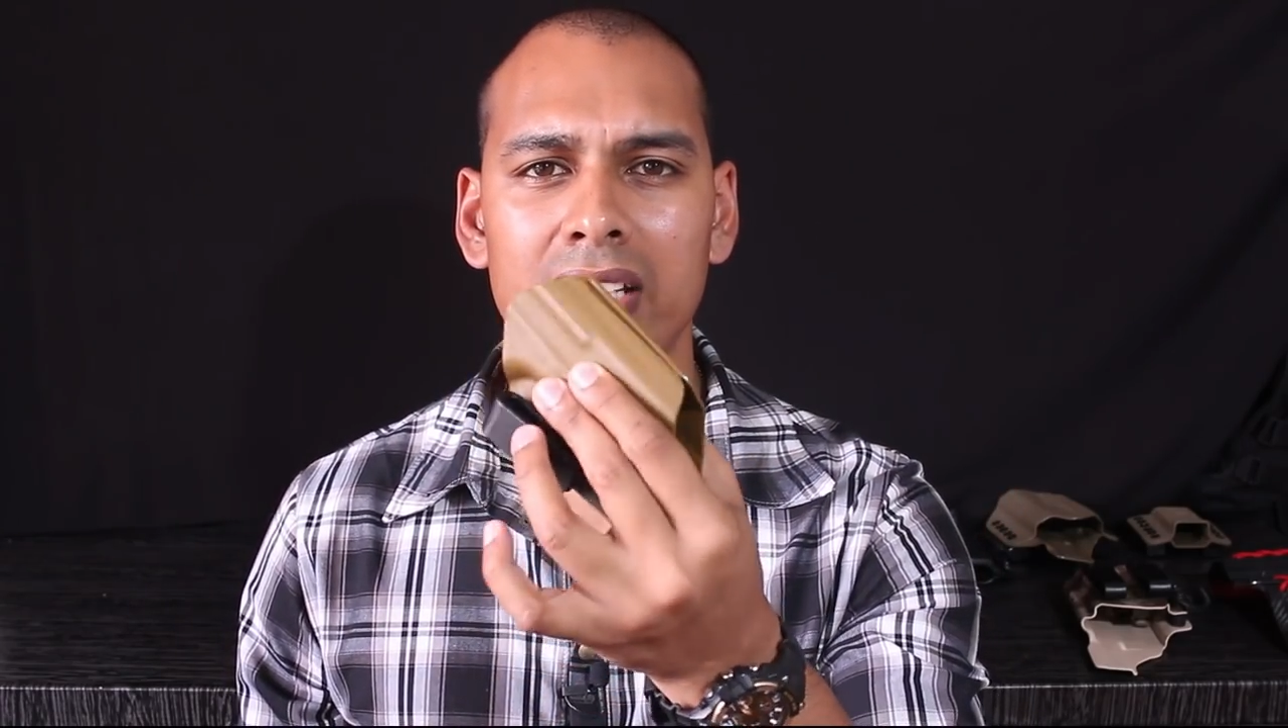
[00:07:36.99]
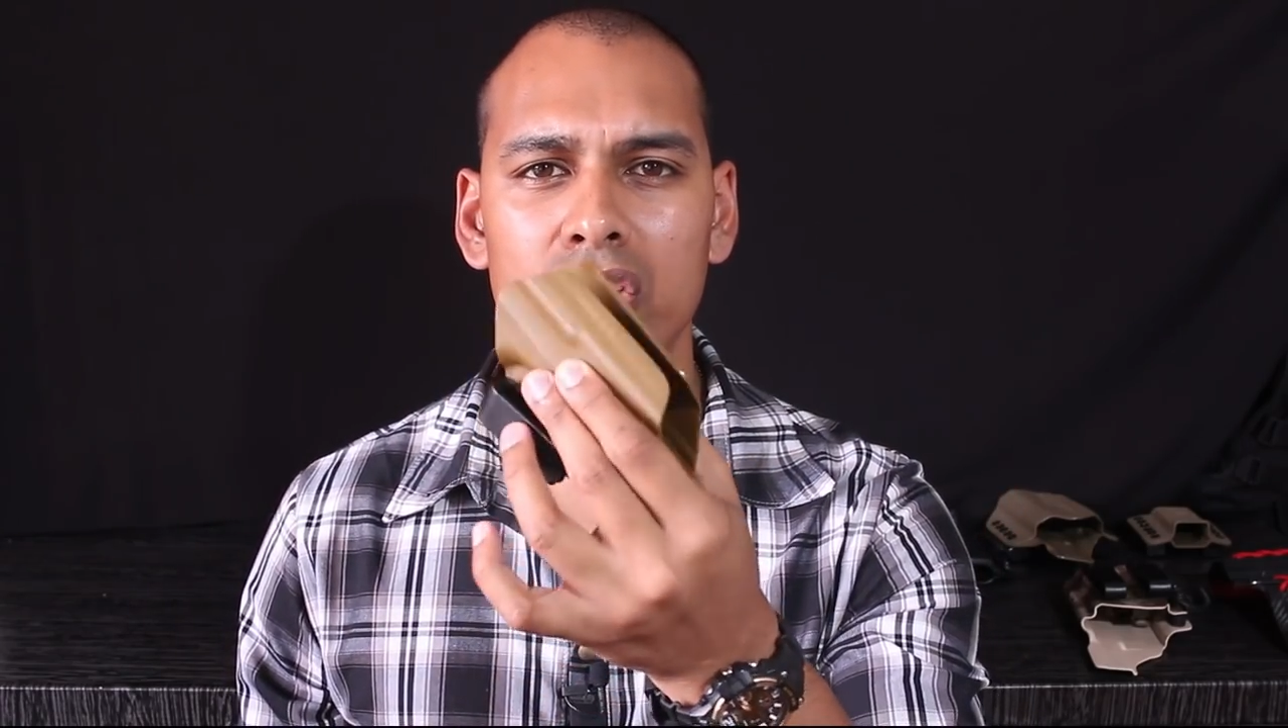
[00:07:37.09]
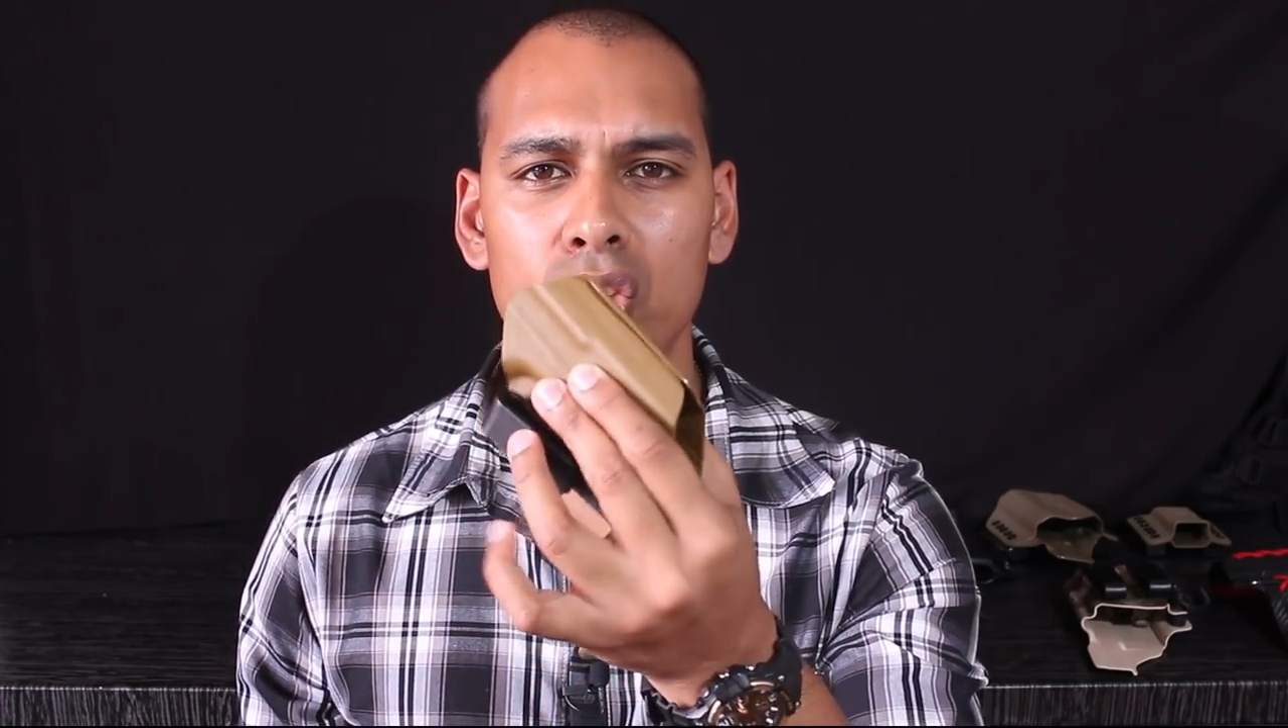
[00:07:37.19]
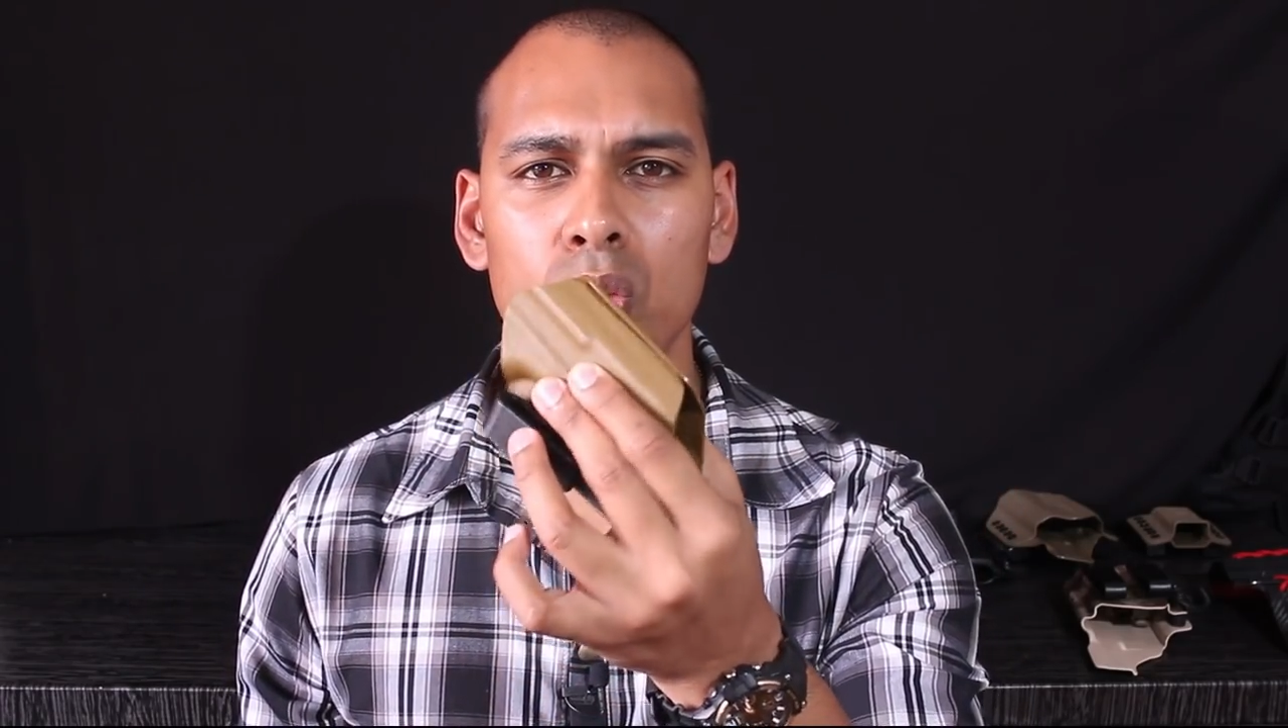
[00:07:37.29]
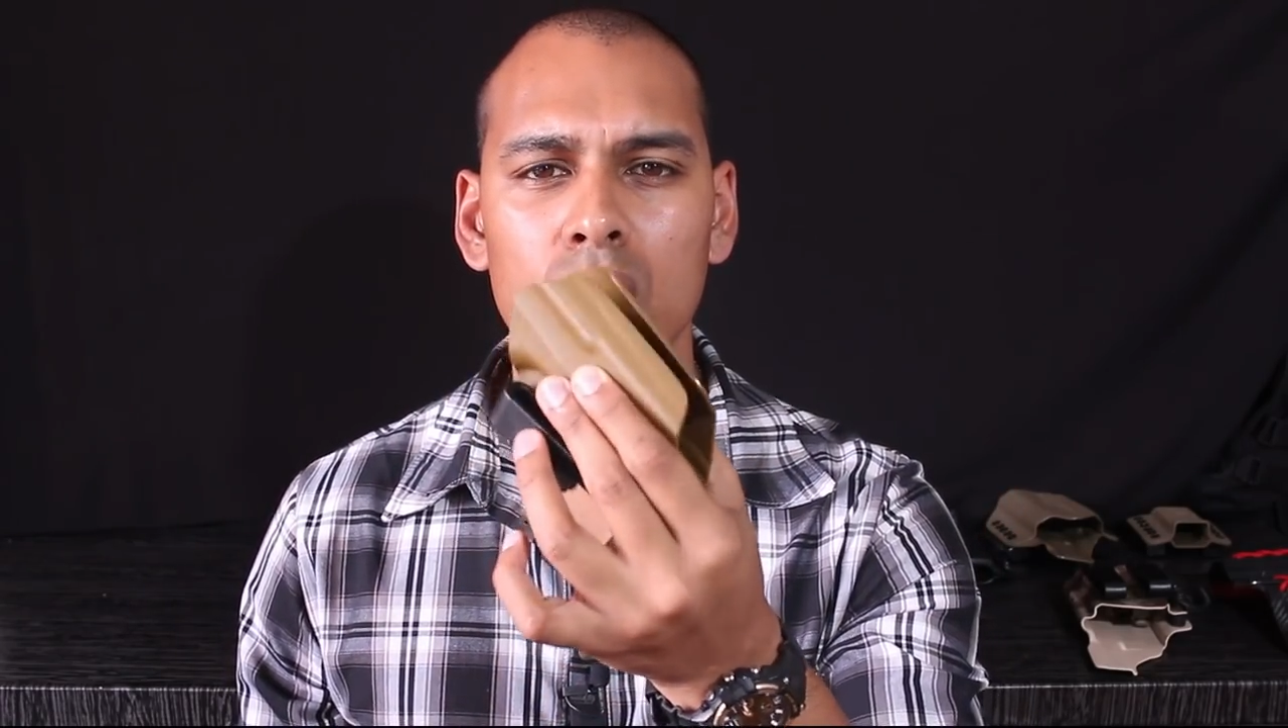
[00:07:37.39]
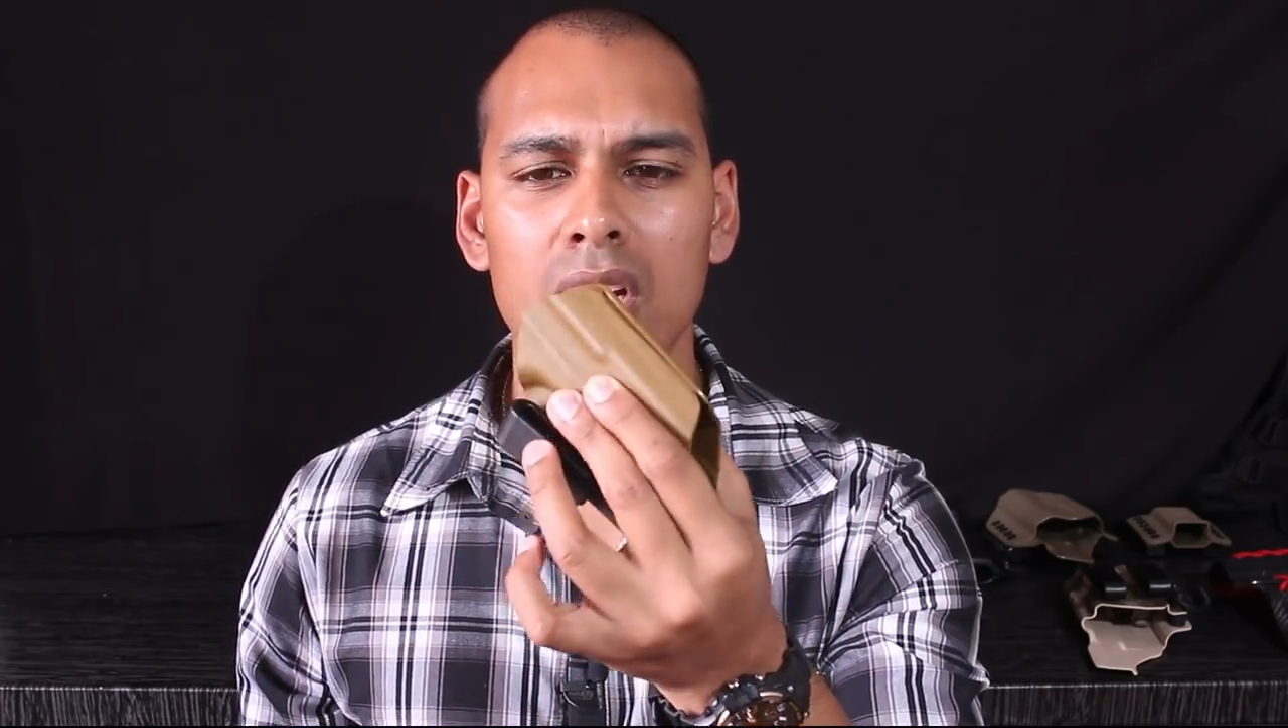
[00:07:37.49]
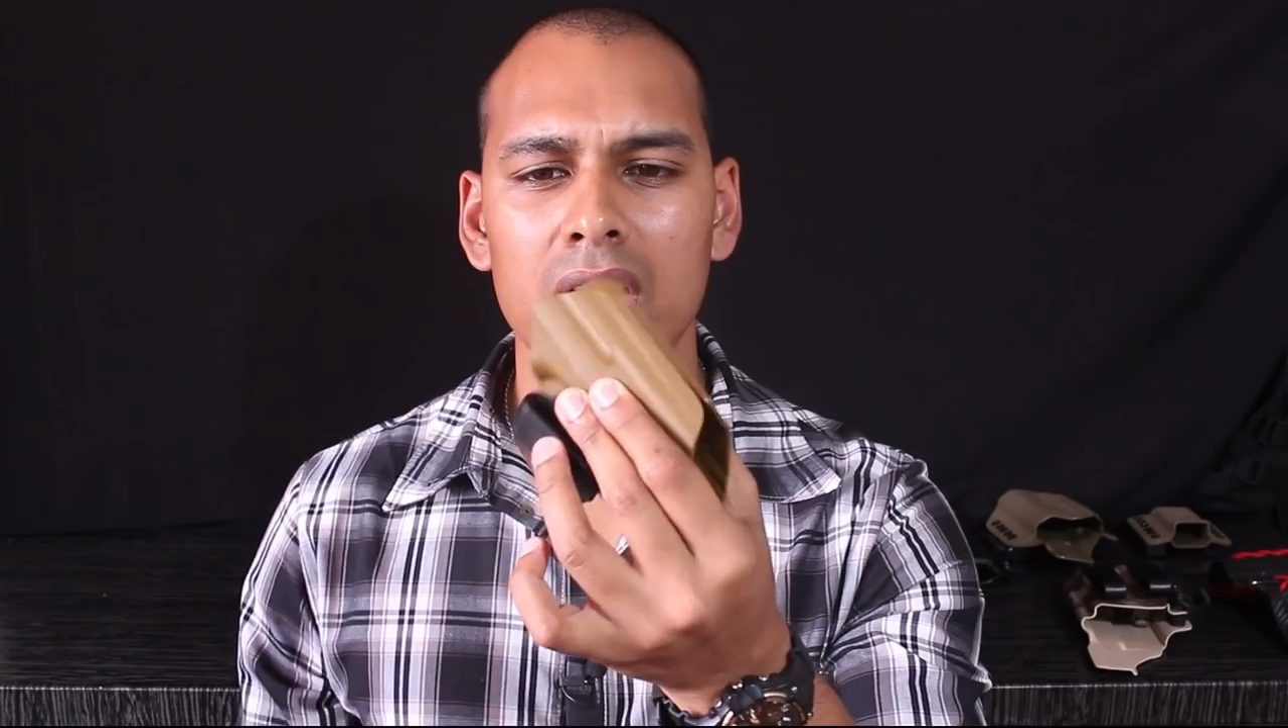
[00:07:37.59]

they do